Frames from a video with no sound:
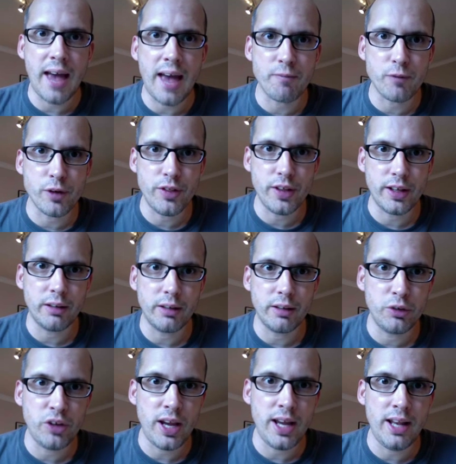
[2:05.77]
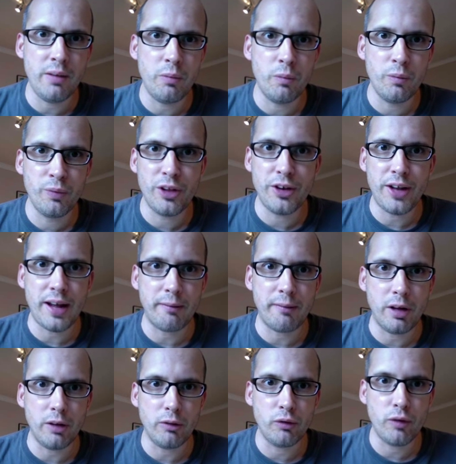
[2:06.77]
everything that was in the
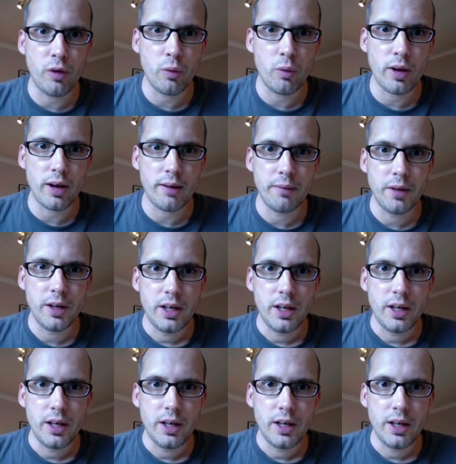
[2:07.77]
downloads folder.